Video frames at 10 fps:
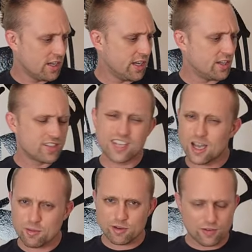it's
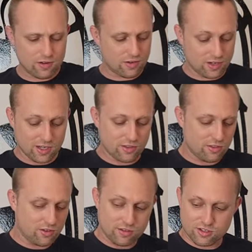not my favorite. I
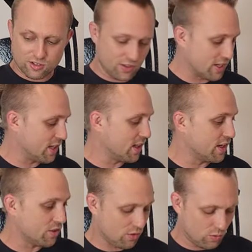th still think I
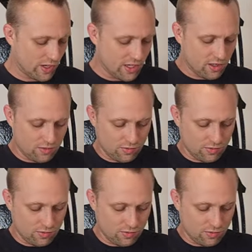like the regular